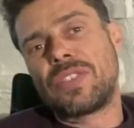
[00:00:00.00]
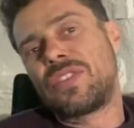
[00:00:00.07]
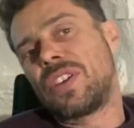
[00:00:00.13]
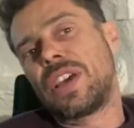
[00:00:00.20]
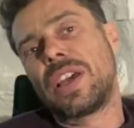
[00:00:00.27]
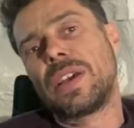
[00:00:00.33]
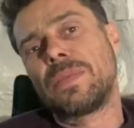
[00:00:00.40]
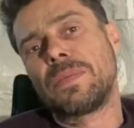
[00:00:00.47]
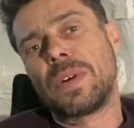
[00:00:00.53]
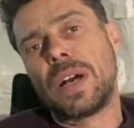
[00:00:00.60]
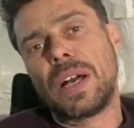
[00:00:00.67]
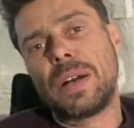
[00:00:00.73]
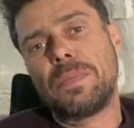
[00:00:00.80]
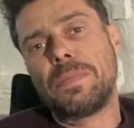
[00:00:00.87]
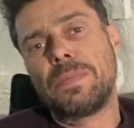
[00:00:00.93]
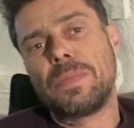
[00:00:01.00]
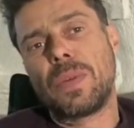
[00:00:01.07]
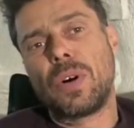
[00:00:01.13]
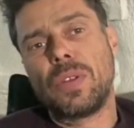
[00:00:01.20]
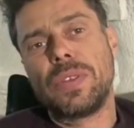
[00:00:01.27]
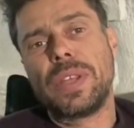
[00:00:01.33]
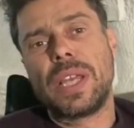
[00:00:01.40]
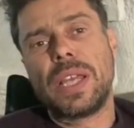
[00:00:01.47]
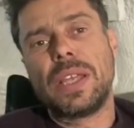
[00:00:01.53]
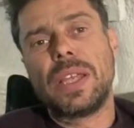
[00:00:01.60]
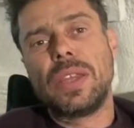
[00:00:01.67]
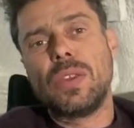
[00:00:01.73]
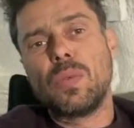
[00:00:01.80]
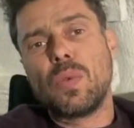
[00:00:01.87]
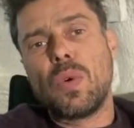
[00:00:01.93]
here in
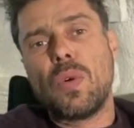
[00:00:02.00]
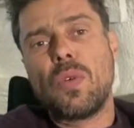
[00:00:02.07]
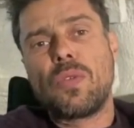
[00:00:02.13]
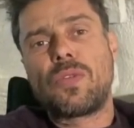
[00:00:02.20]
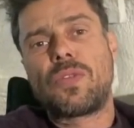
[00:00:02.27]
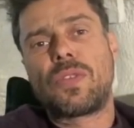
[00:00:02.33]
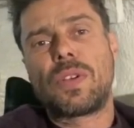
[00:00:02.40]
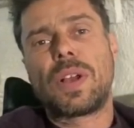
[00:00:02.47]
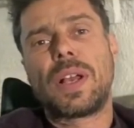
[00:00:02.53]
the wharf.